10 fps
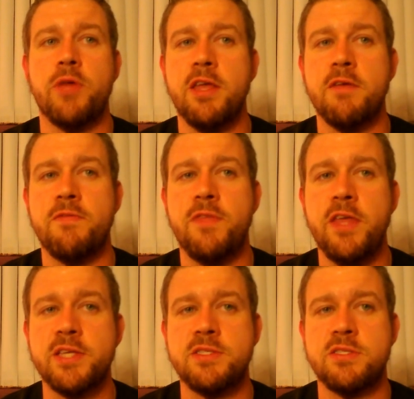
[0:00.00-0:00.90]
plenty of
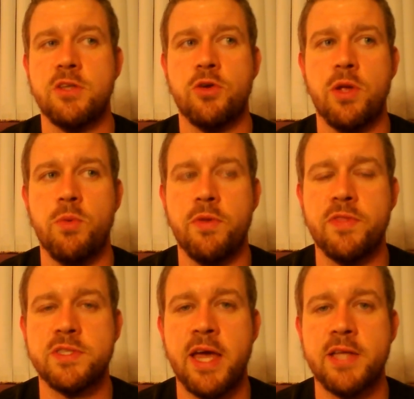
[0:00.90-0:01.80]
theists agree with the
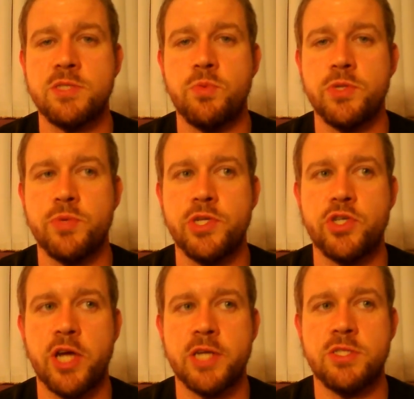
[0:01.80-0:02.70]
science which
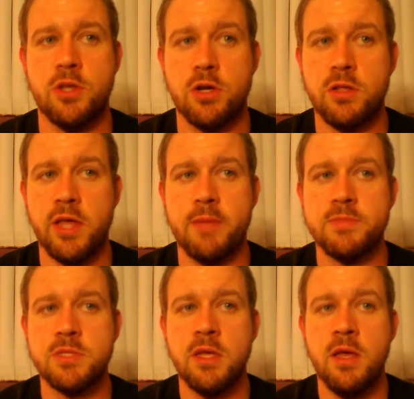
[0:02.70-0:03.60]
rejects their
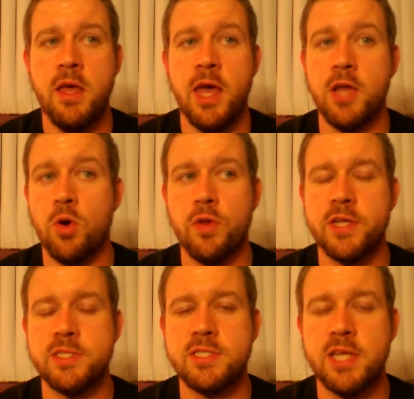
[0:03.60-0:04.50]
claims, ignore the
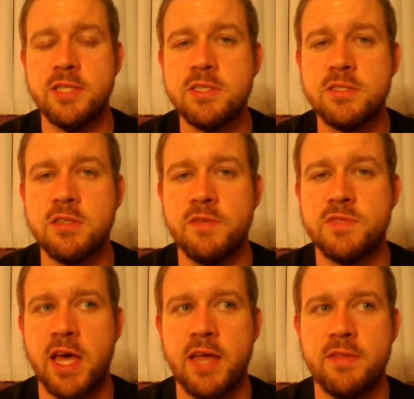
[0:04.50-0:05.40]
consensus of
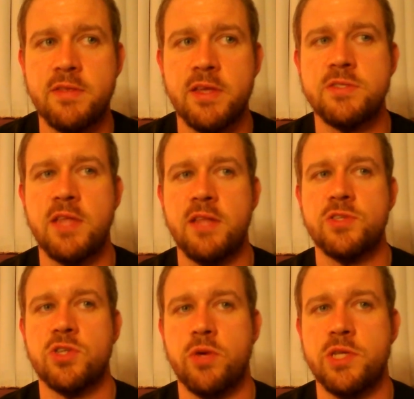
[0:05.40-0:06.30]
scientists that
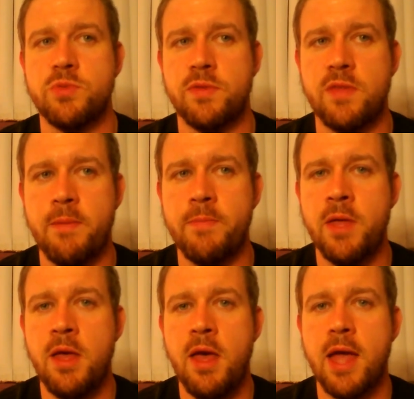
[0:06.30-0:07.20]
disagrees with them,
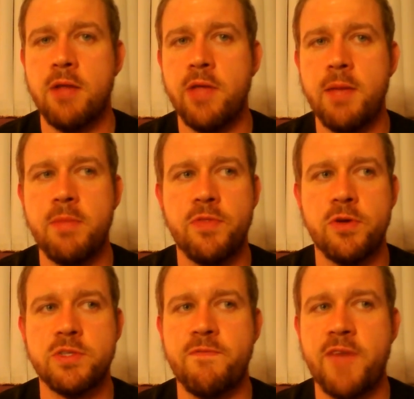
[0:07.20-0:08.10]
and claim that
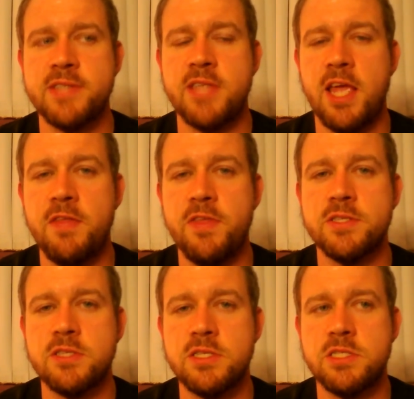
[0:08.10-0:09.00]
there's a vast
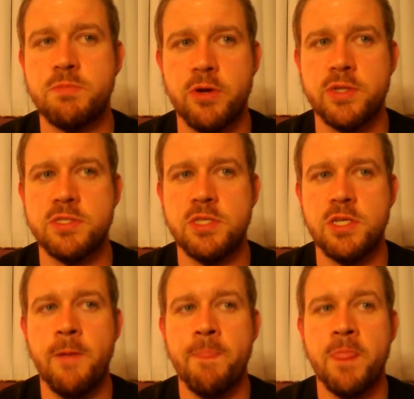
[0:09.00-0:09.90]
atheist conspiracy
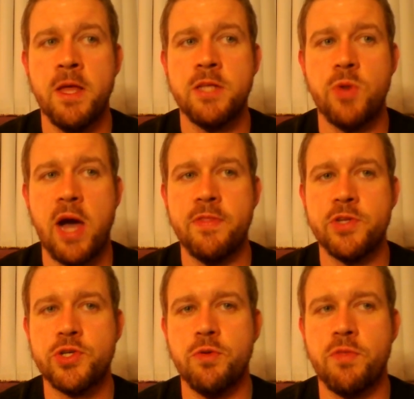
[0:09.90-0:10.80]
to hide the
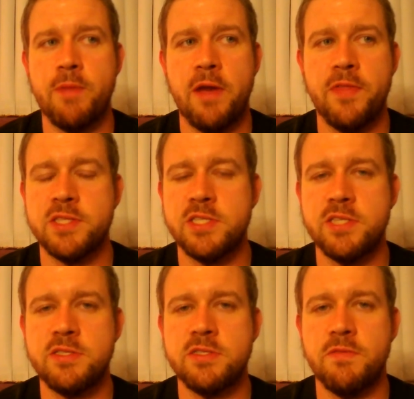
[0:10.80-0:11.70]
truth about the
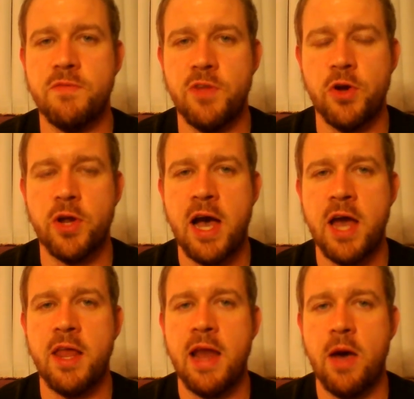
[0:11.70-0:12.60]
existence of their
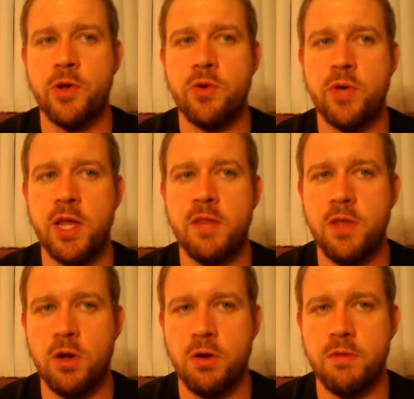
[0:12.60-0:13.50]
God and how it created
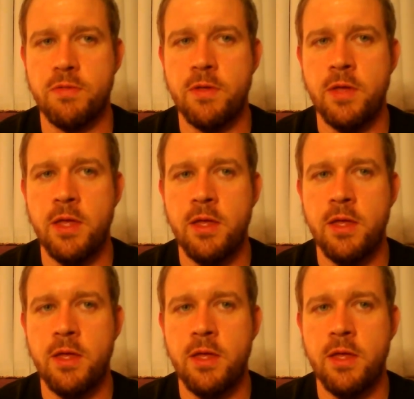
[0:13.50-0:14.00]
the earth.